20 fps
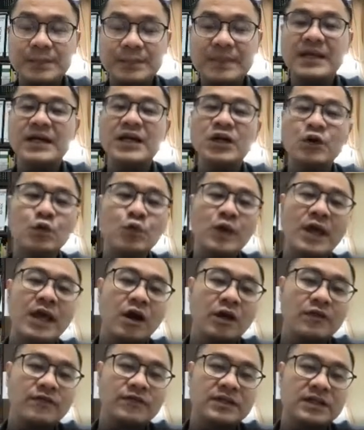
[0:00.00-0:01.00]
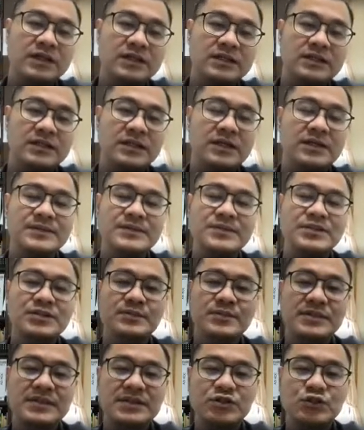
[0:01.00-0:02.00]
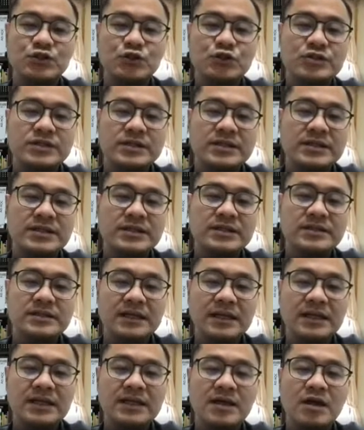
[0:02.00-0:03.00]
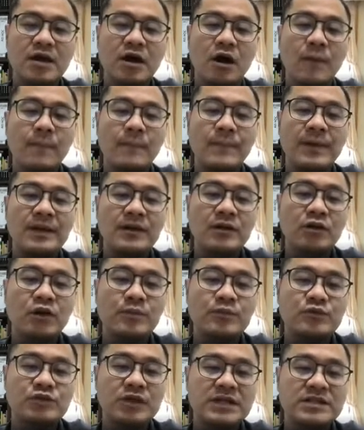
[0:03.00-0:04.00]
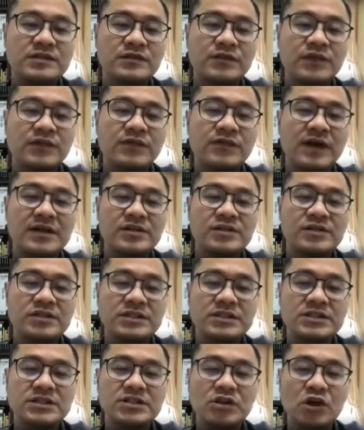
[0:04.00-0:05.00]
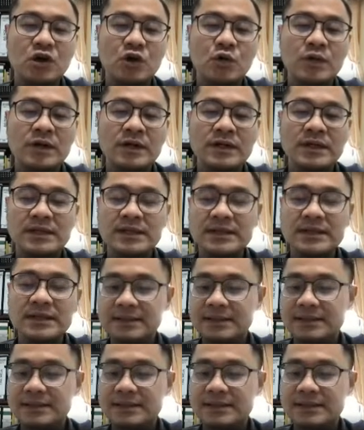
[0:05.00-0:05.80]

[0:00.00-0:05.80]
aware of the terms being used here. Okay, open loop transfer functions over here,